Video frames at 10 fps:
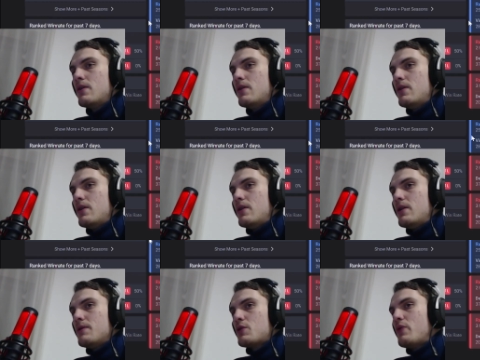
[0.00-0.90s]

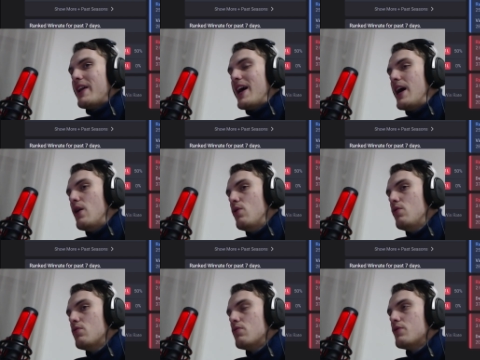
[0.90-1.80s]
Uh, so
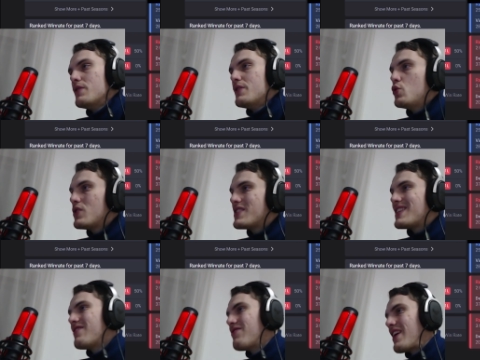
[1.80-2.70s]
now you'll
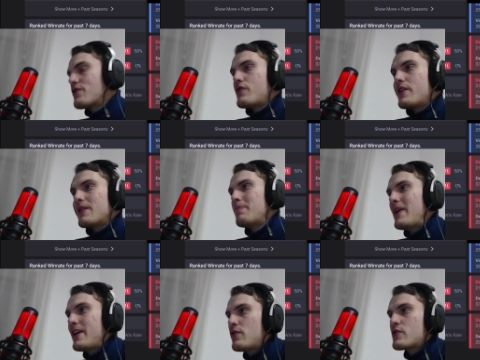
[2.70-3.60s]
still fluctuate
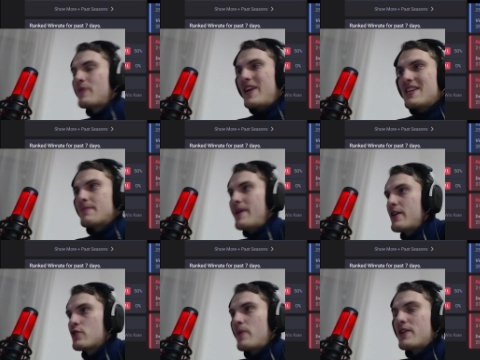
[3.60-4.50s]
minus plus
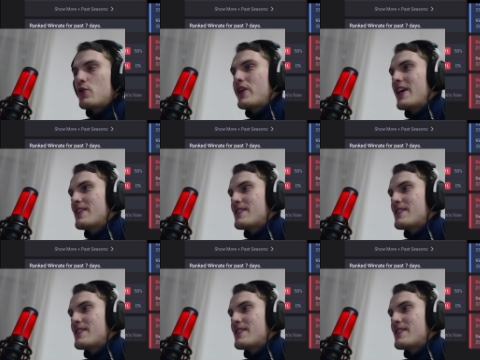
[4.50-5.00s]
minus plus you can't